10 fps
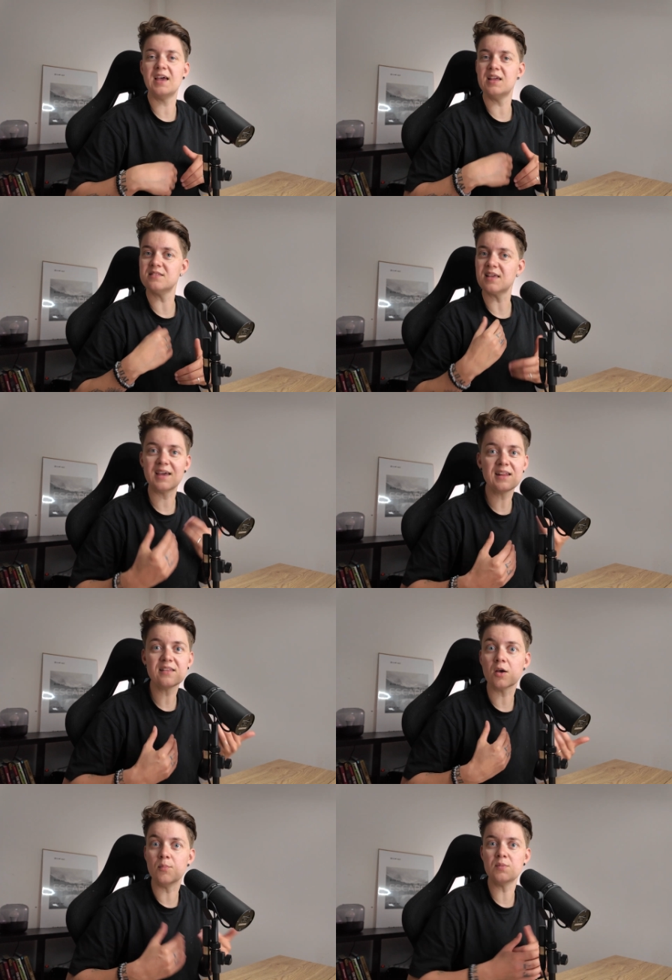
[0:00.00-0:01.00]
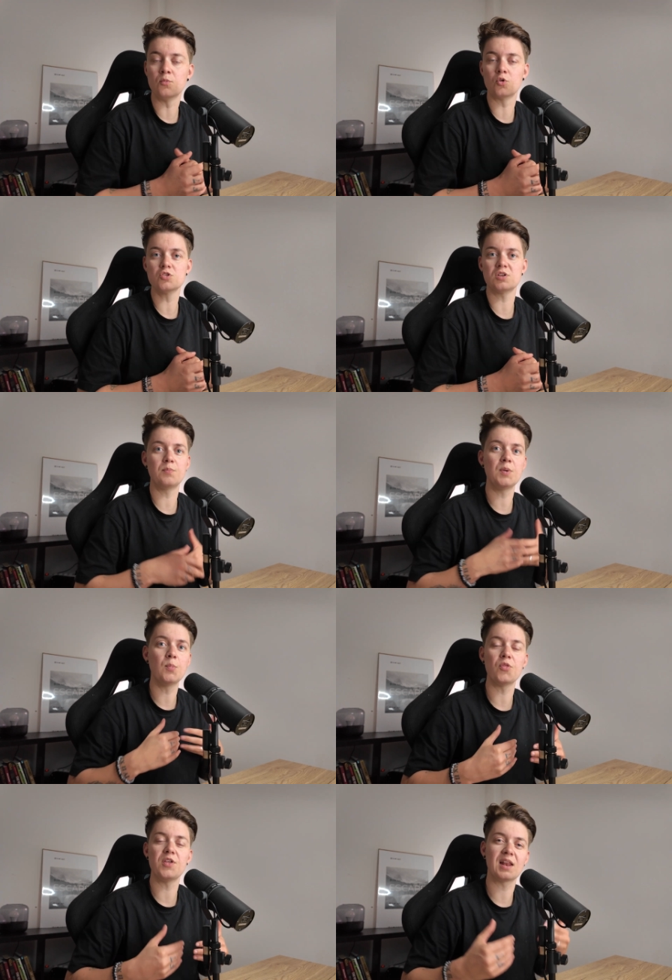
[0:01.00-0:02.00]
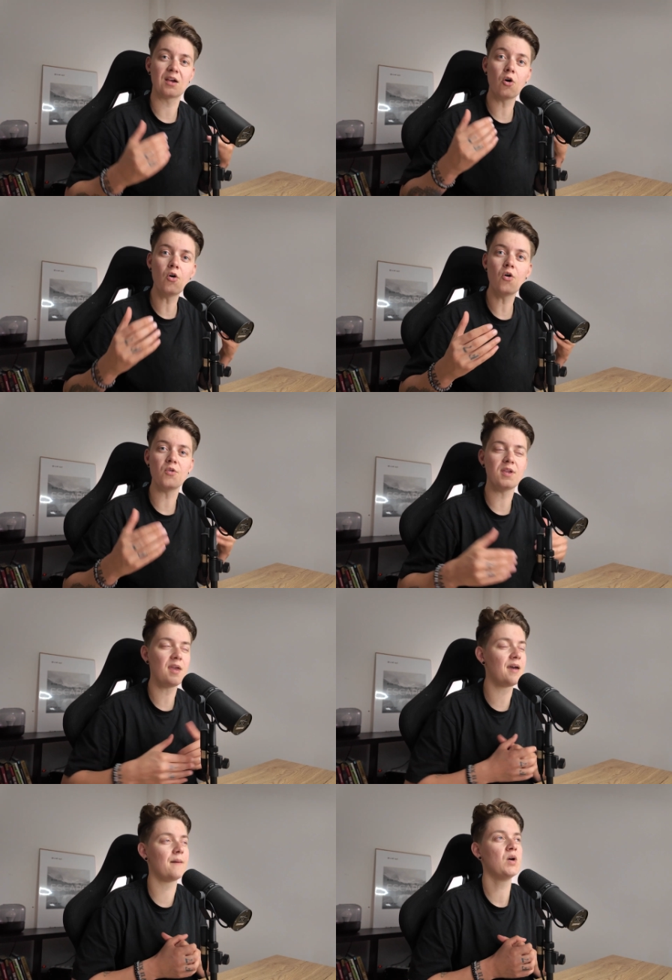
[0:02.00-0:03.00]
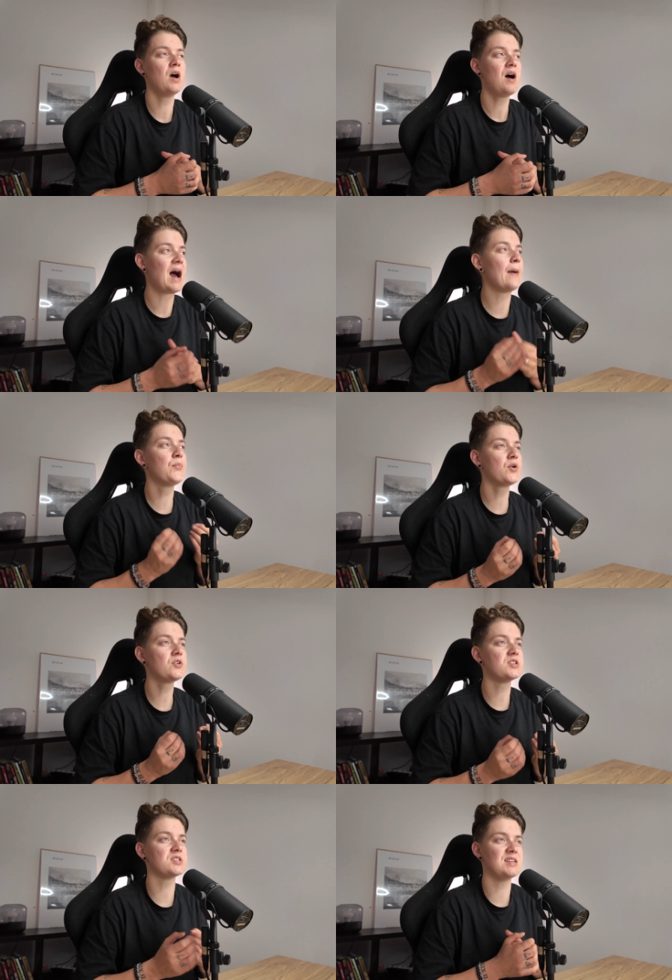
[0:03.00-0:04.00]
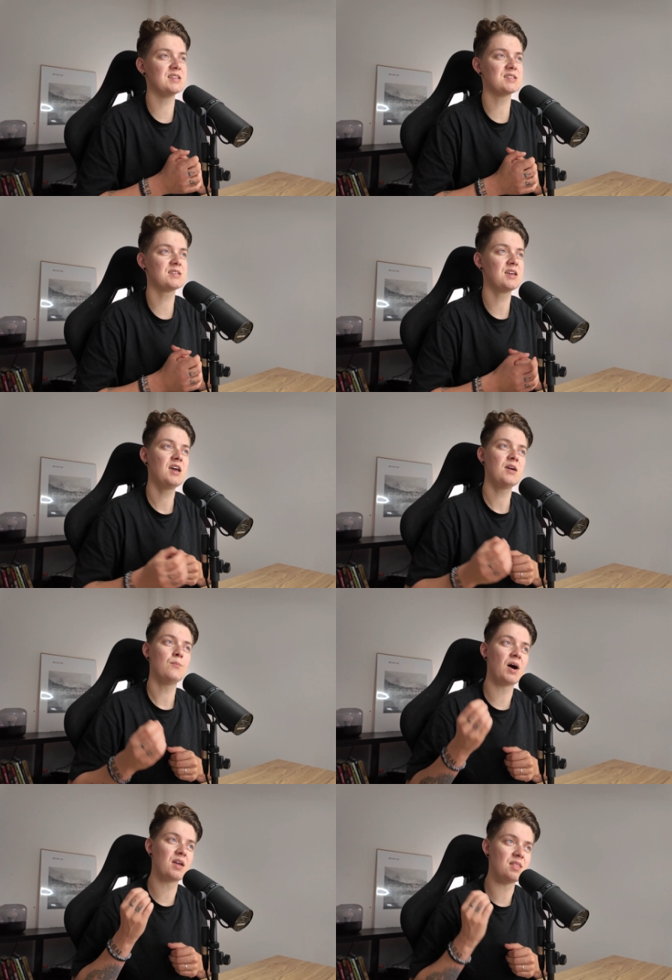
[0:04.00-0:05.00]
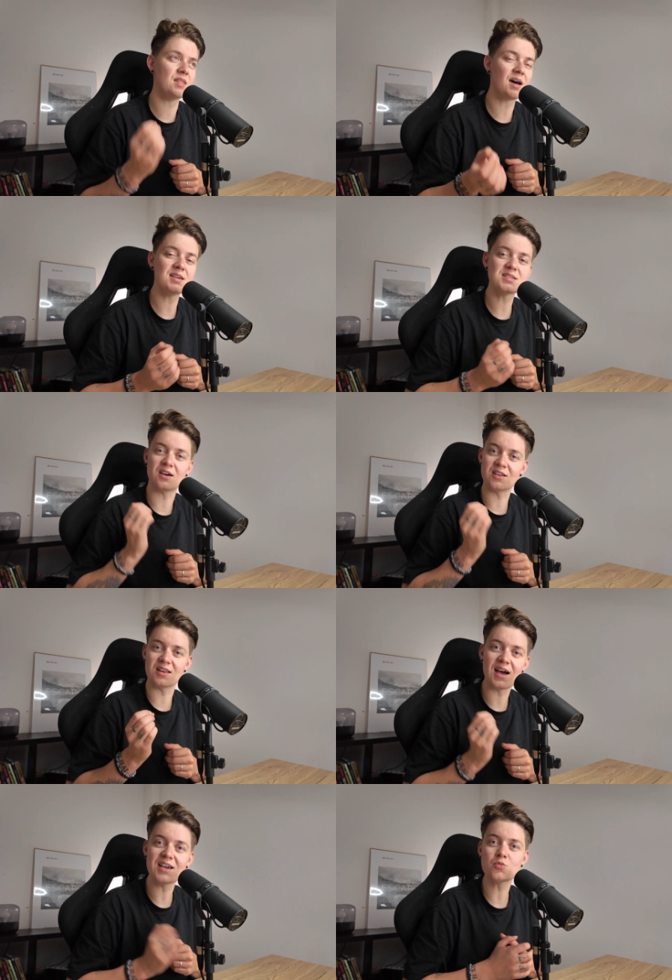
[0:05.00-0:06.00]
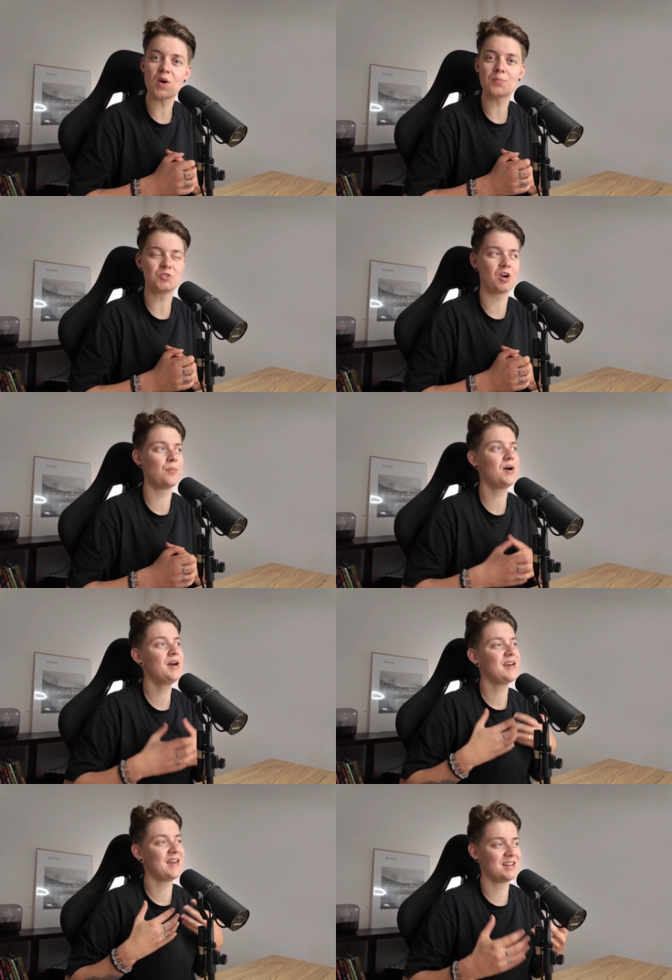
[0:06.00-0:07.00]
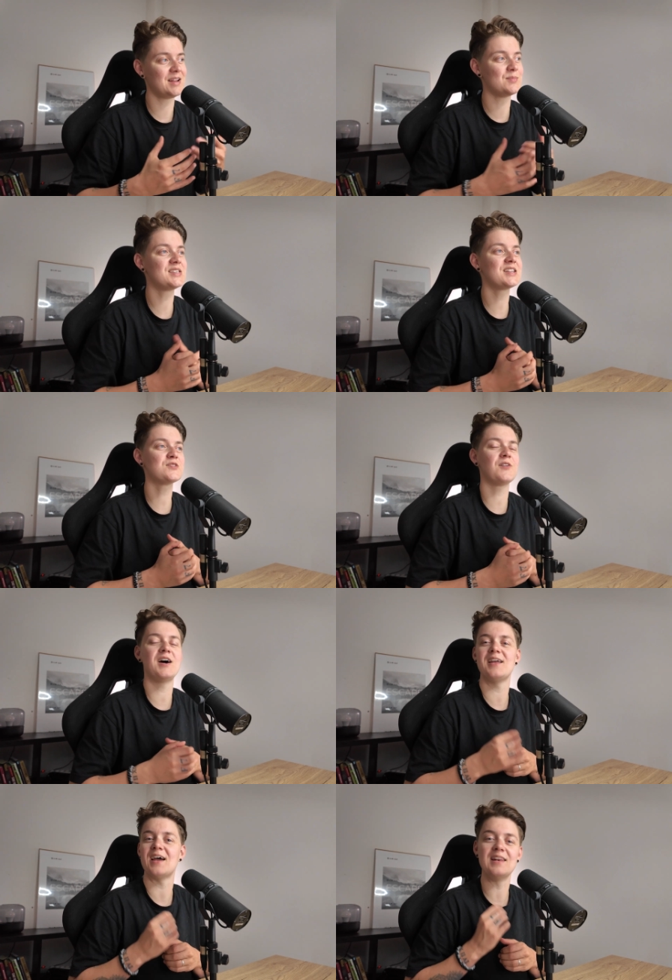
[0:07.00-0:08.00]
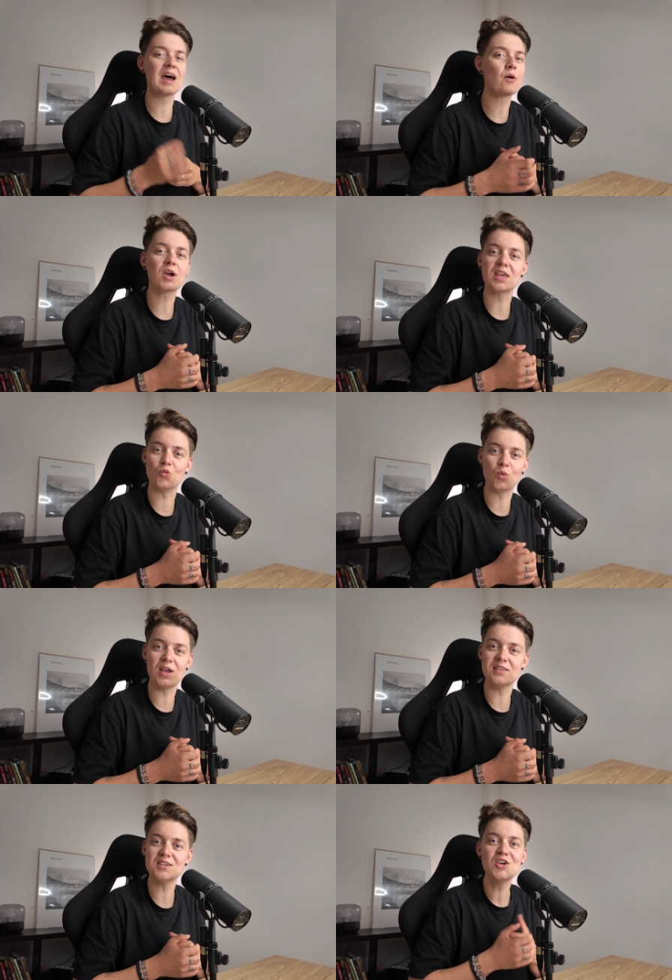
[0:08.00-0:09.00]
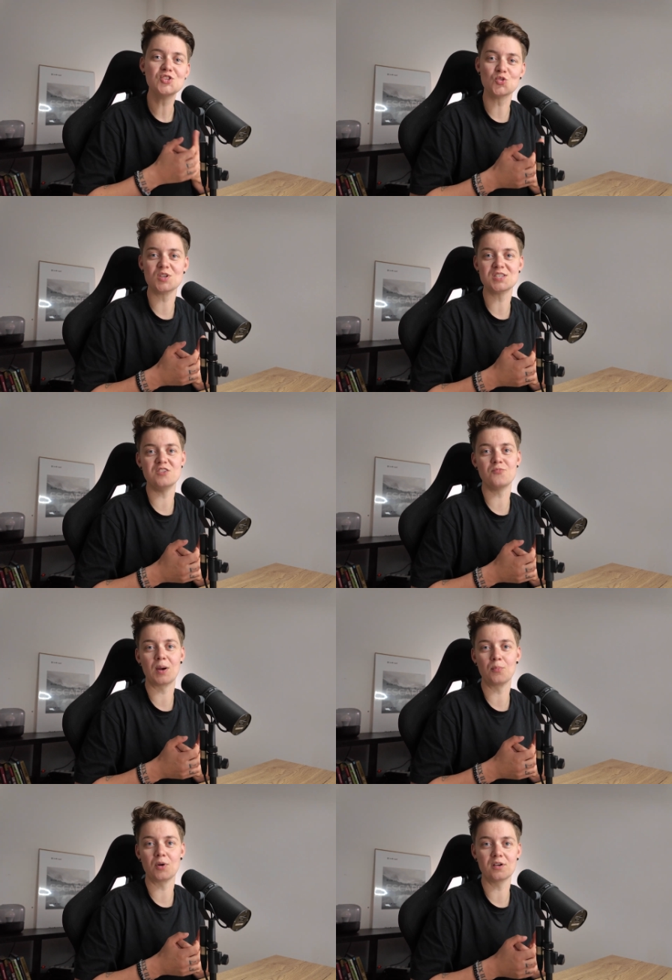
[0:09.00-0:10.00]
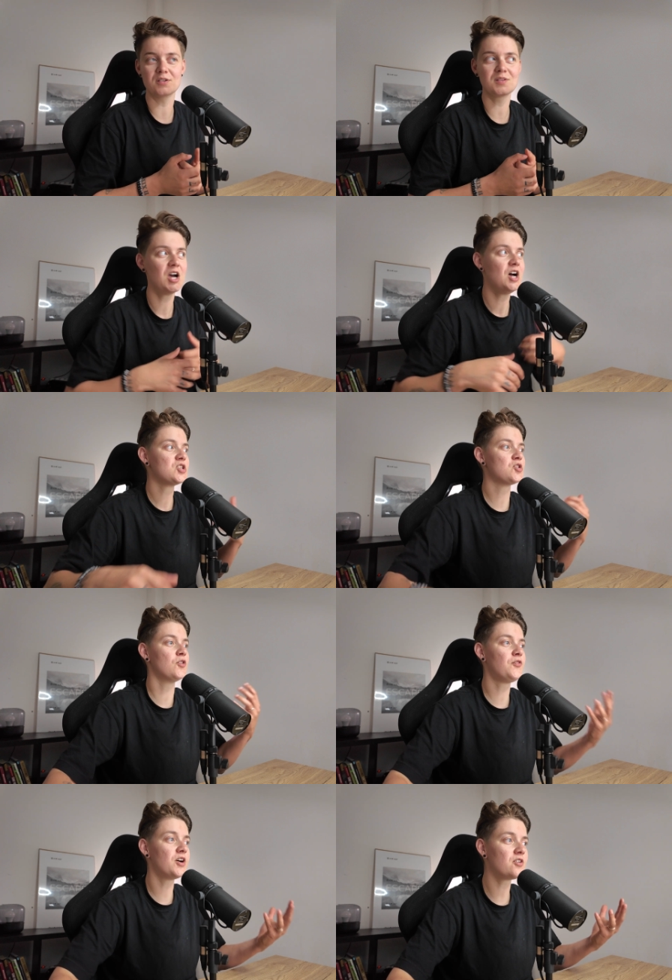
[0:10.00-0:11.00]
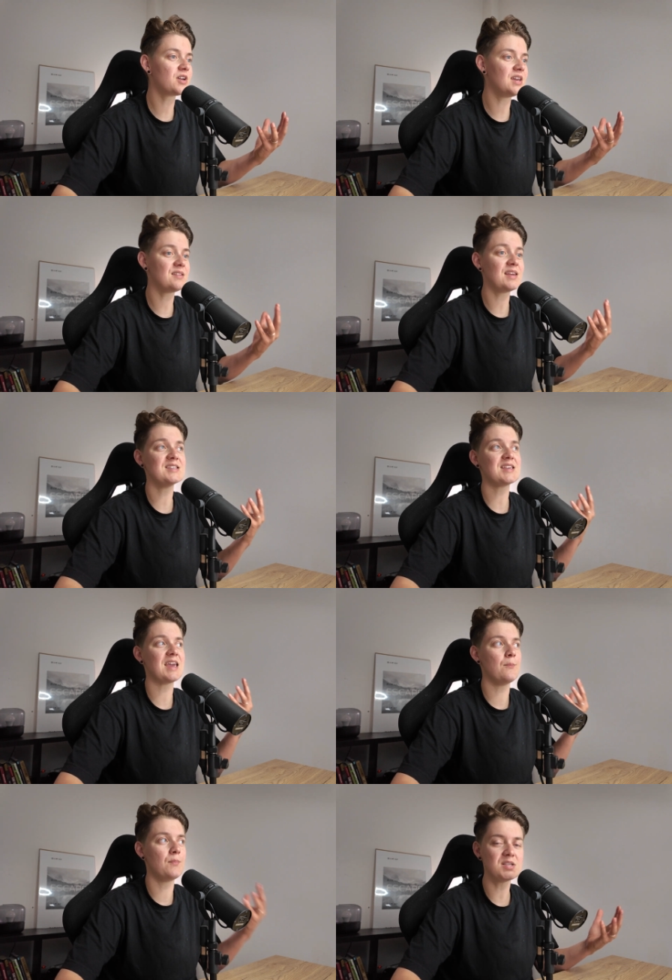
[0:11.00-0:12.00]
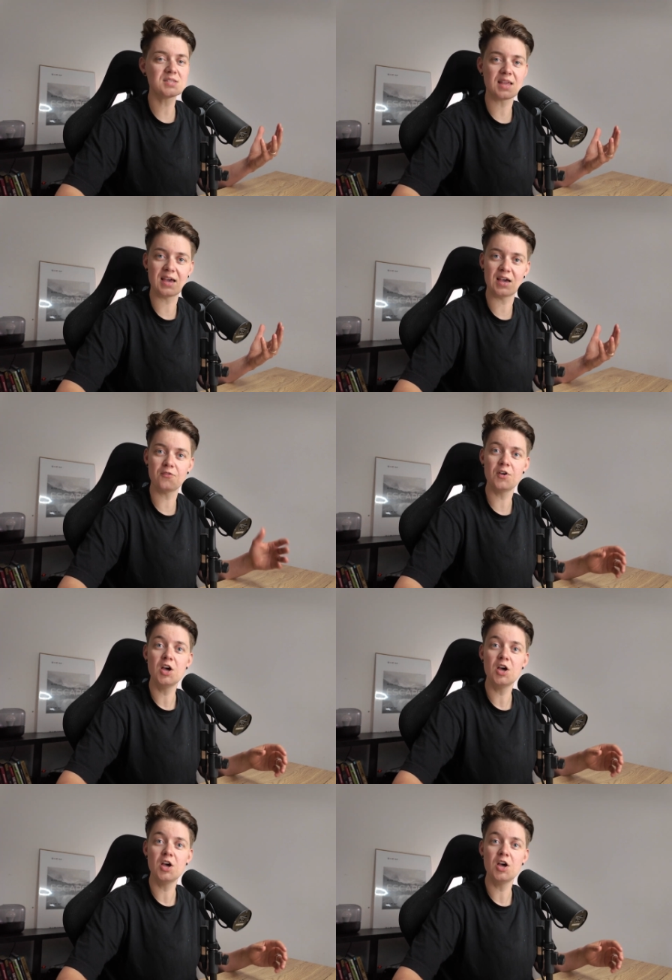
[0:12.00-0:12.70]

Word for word: and edit a bit more so that people think like, oh yeah, I purchased this by a nice on a nice web shop and I'm satisfied and now I can't wait to receive my product. So Funnel Kit is a must have